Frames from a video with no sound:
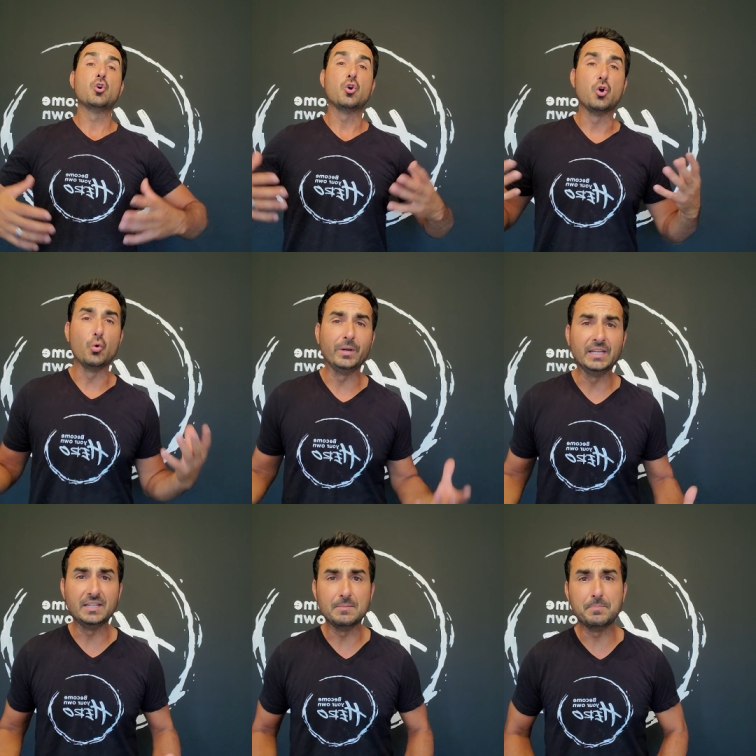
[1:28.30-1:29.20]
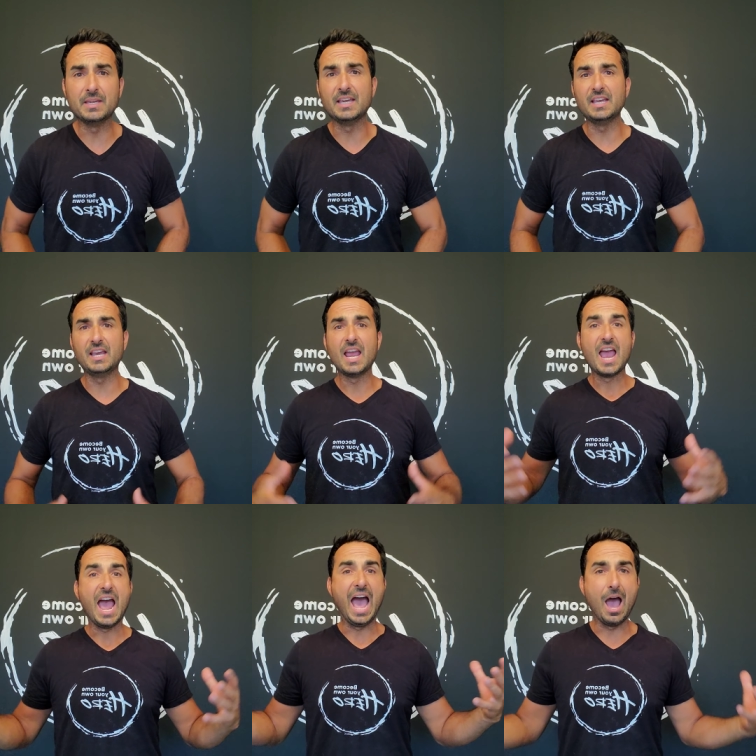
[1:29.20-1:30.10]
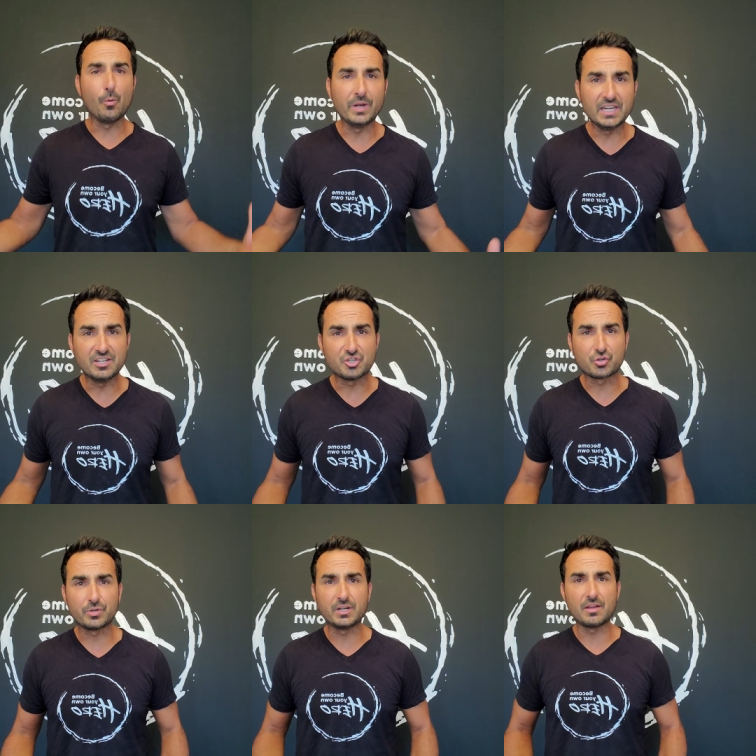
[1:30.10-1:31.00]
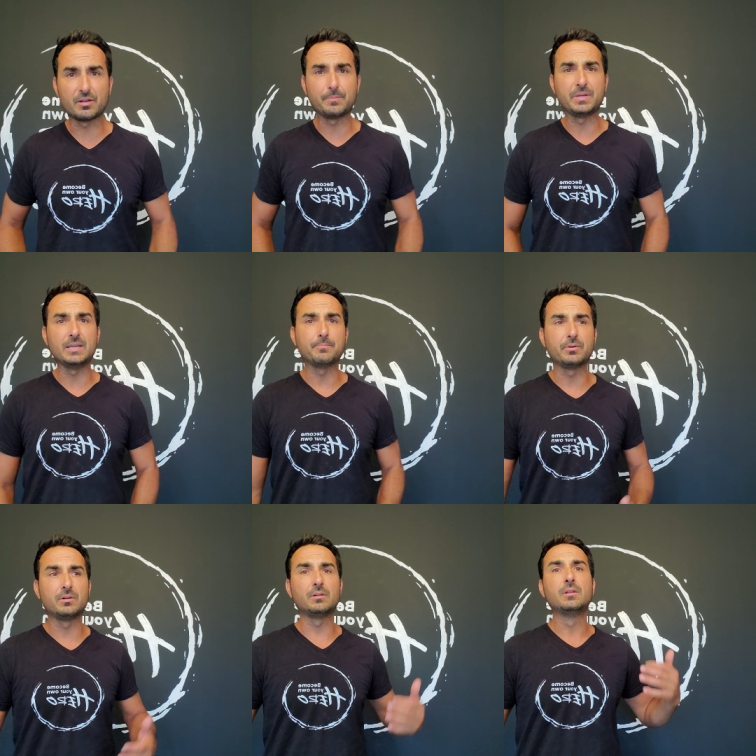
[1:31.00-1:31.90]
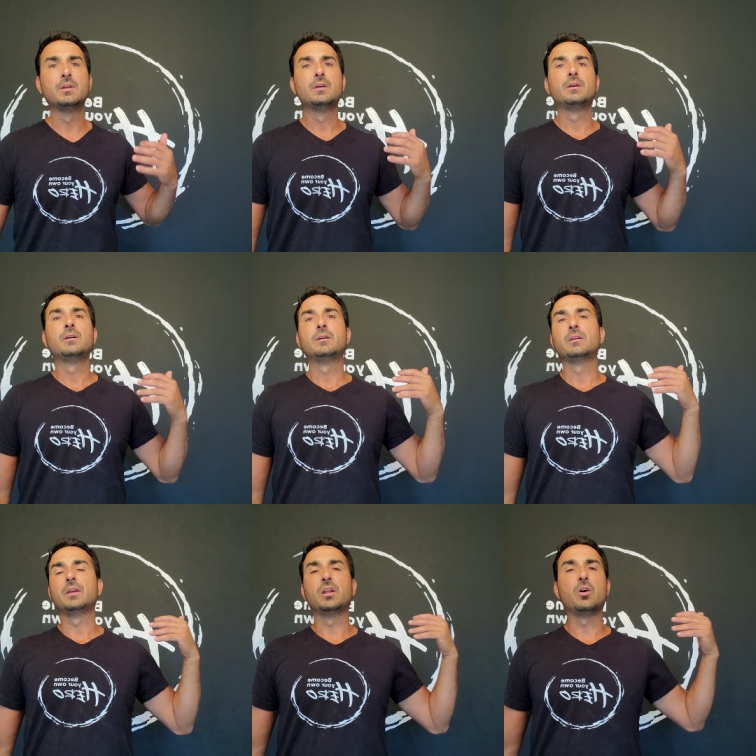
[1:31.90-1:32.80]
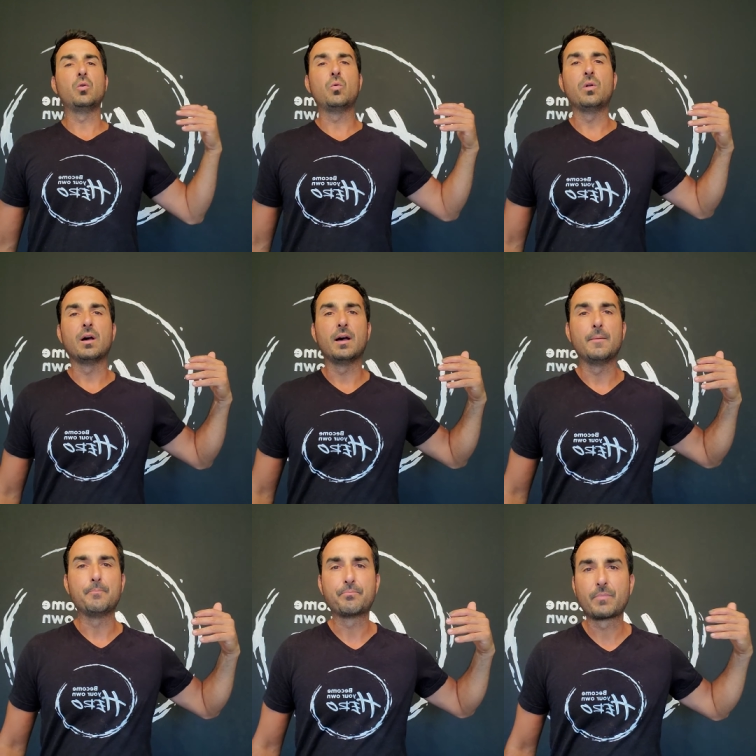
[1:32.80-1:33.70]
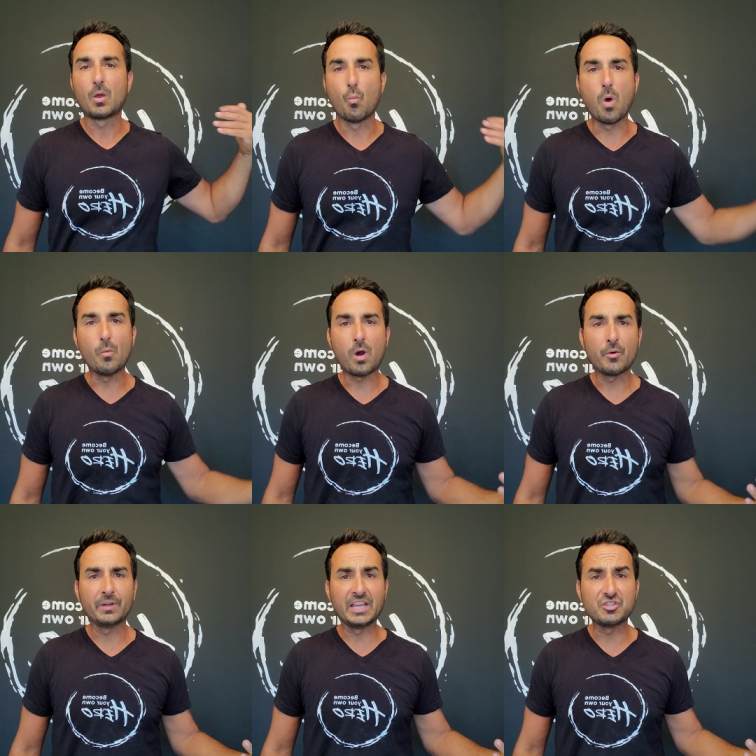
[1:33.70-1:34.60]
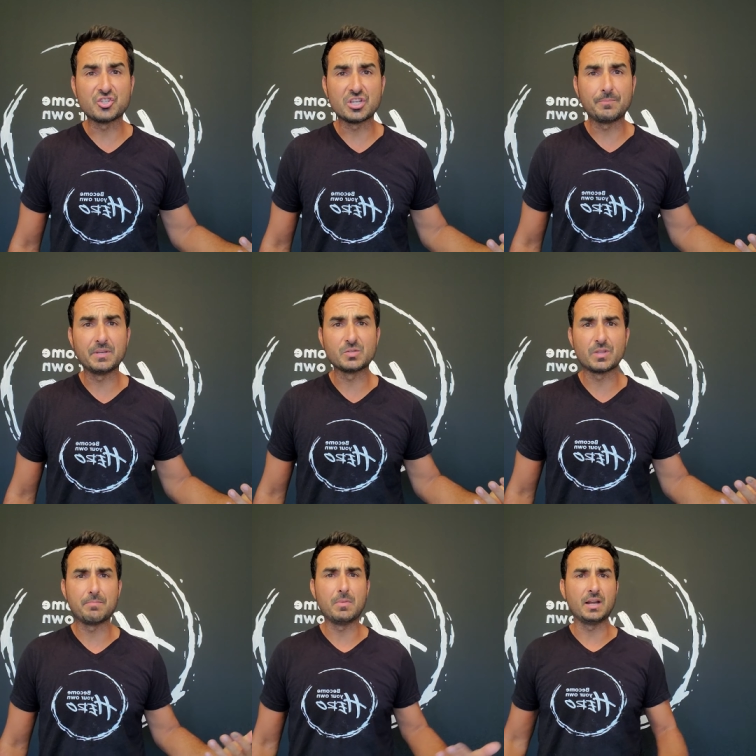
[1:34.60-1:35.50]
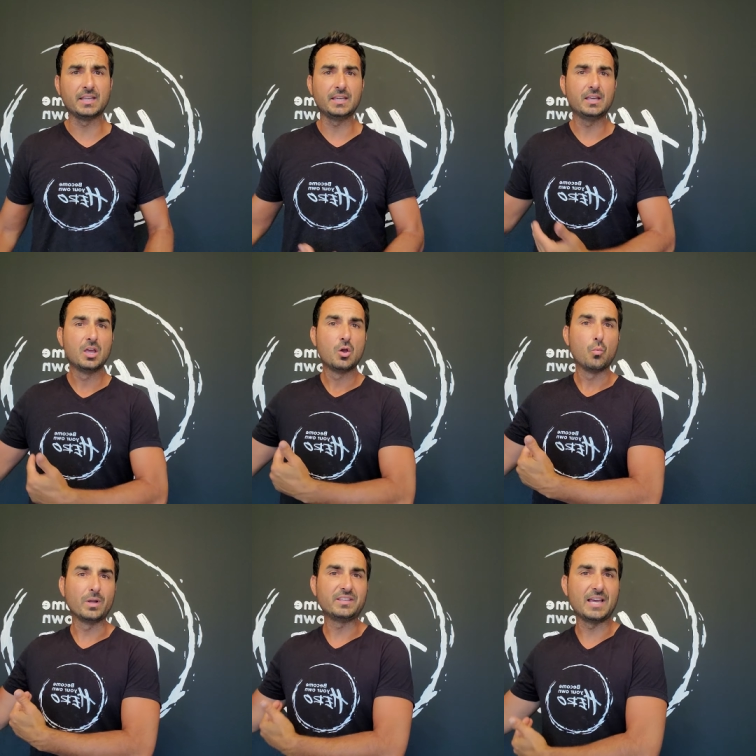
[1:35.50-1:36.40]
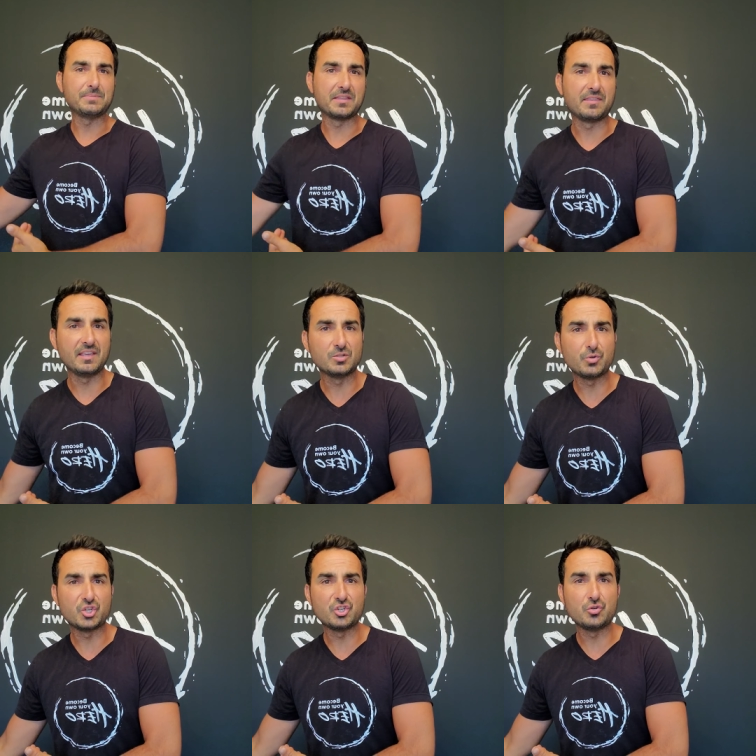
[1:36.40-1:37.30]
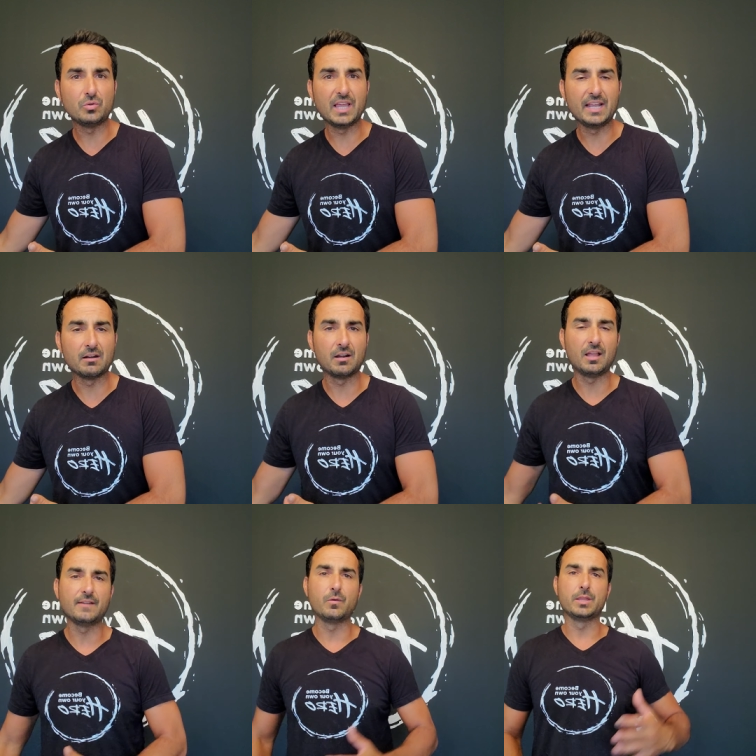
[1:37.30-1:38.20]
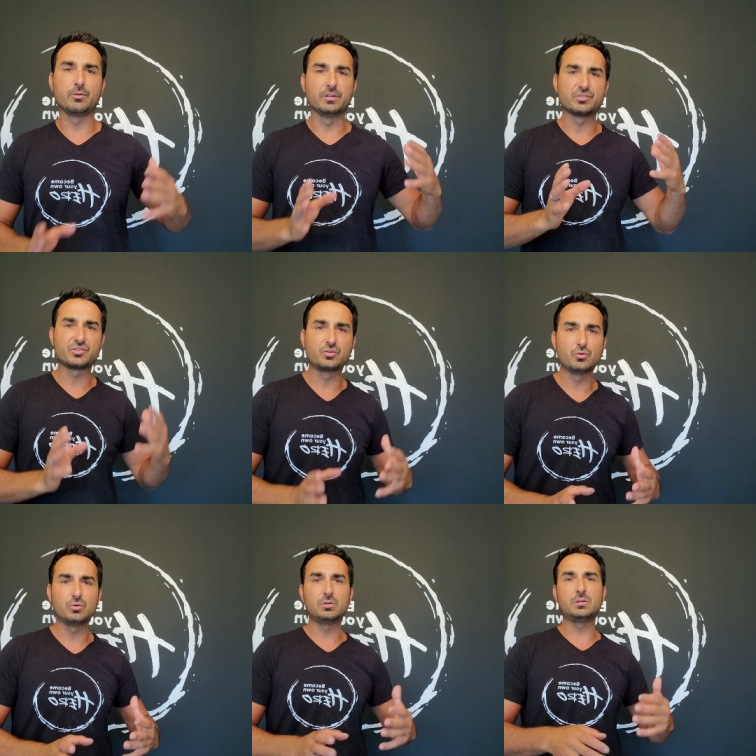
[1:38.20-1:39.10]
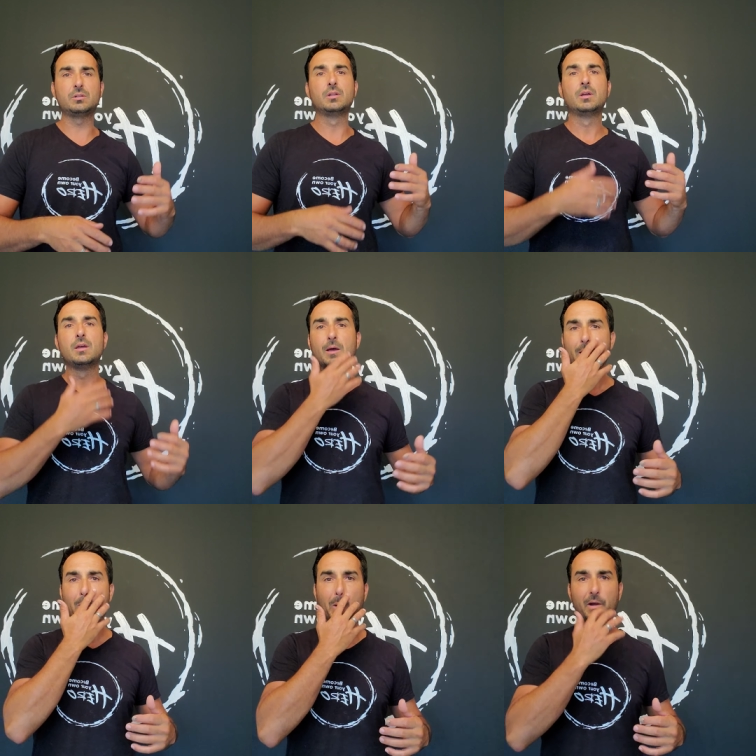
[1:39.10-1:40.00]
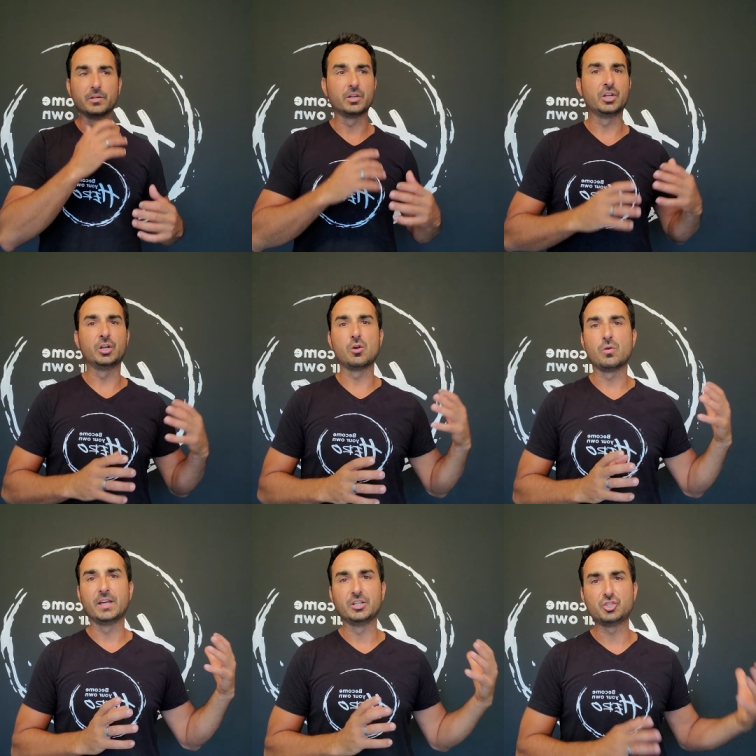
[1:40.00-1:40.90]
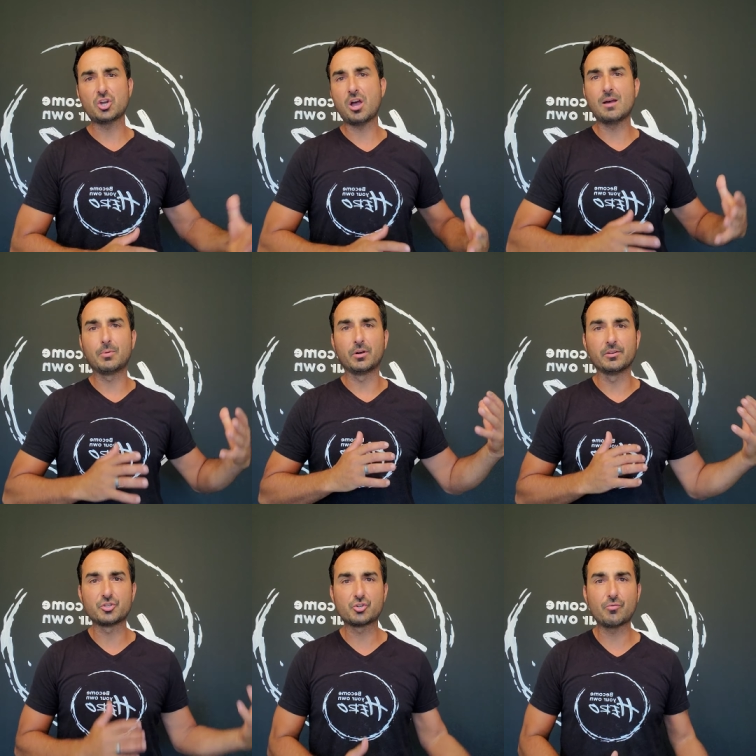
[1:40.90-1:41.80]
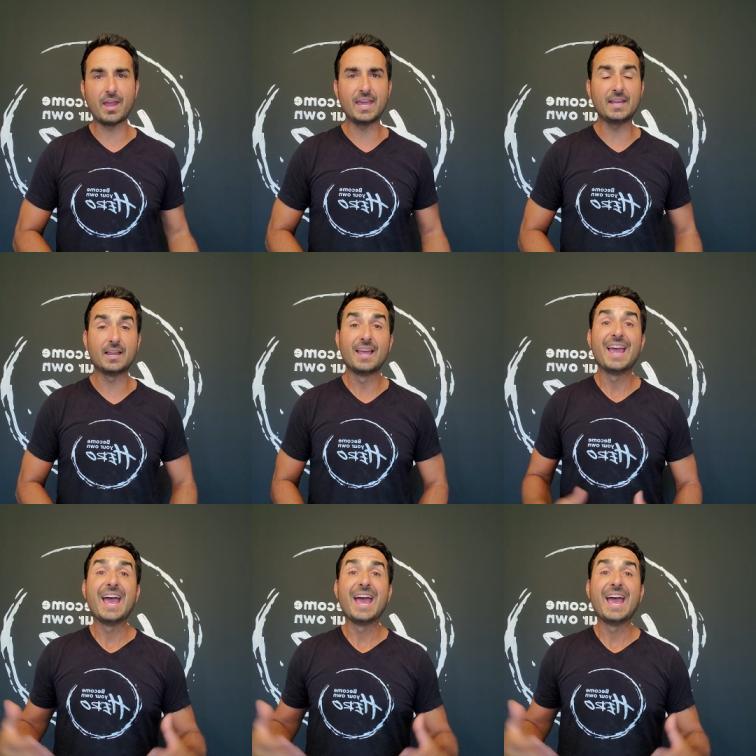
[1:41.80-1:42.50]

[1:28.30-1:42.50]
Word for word: who we need to be, how we need to treat other people, you know, um, what our relationship is with money, what types of things we should do later in life, whether it's school or you're going to go get a job or a trade,